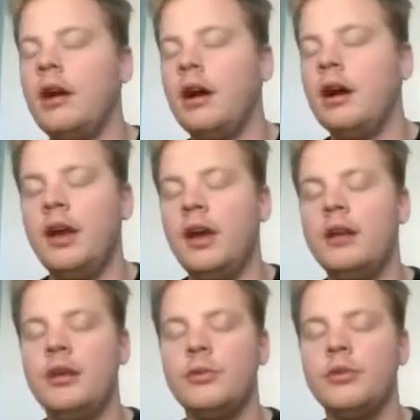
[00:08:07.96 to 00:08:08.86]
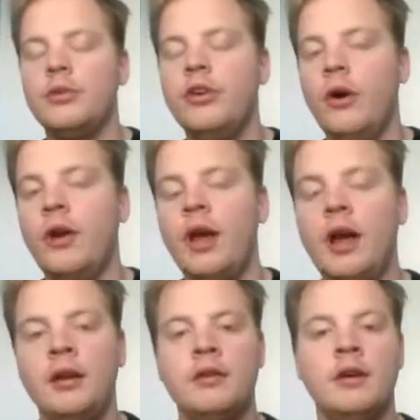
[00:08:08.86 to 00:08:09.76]
attendees will
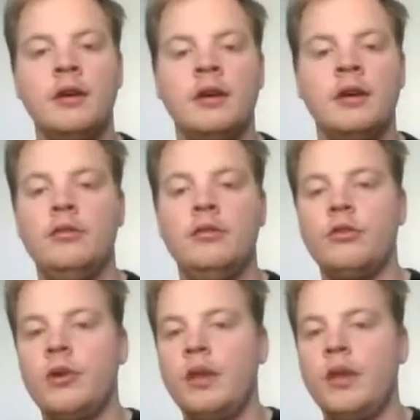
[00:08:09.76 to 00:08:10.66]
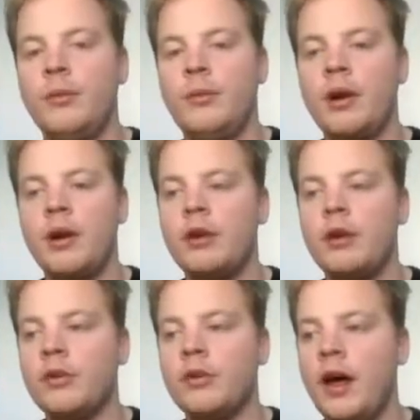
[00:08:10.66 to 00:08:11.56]
donate to join the
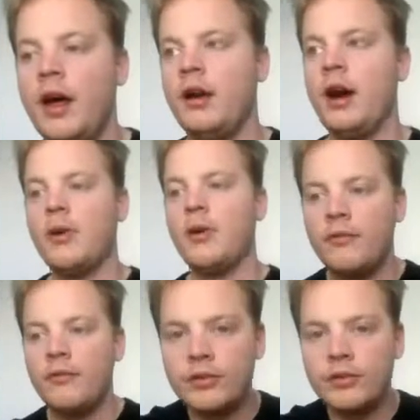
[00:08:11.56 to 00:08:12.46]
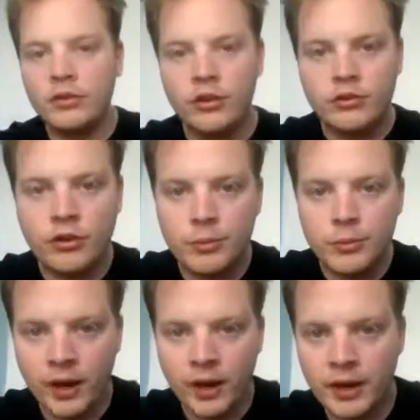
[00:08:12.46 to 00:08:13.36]
webinar. So a lot of nonprofits and church
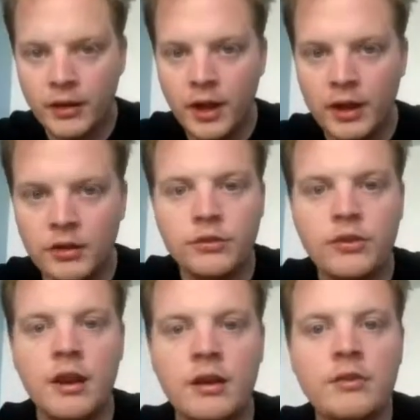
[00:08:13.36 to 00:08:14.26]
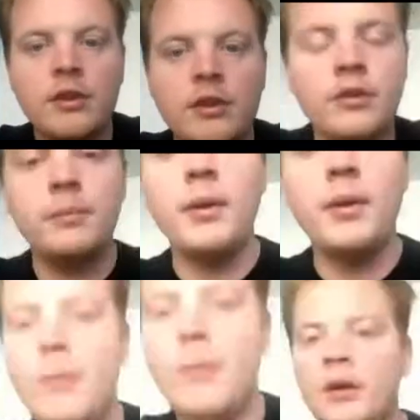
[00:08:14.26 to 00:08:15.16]
groups are finding a lot of use out of this, that
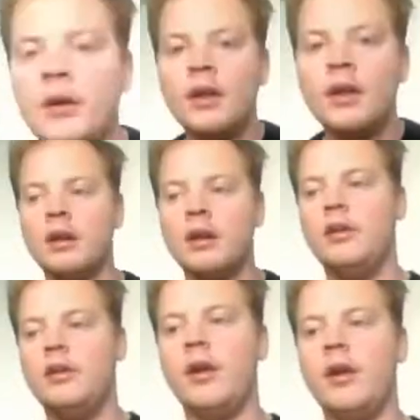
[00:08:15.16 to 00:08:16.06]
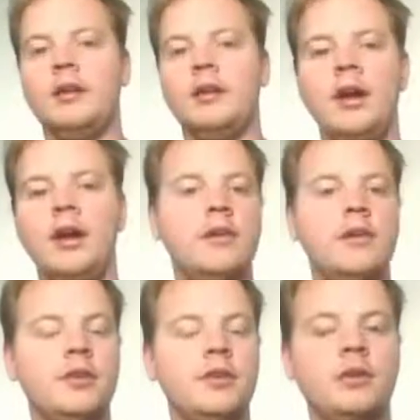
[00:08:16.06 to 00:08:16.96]
people will donate $10,
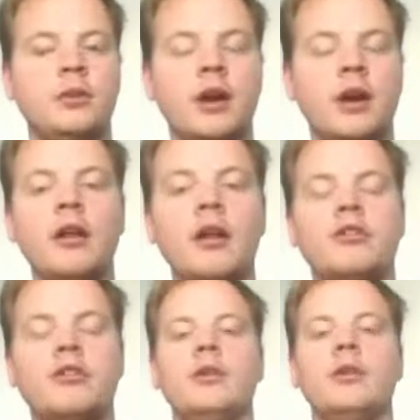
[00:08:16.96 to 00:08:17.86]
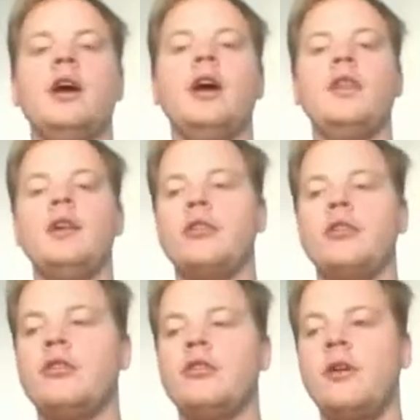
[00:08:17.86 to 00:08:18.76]
$15, $20 to attend their
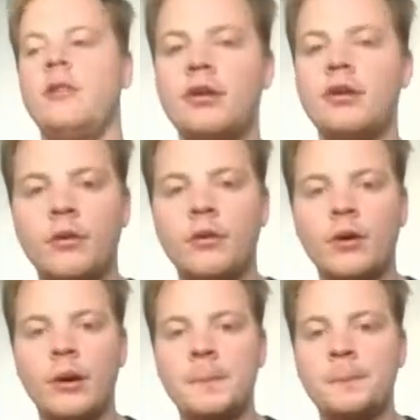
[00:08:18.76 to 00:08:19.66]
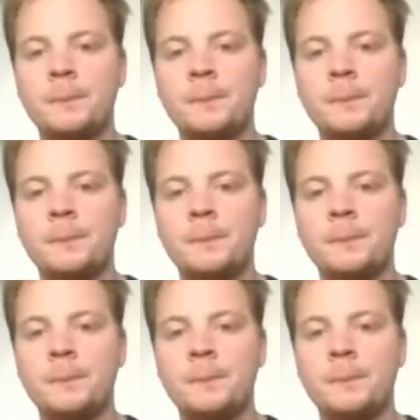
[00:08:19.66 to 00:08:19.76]
church service or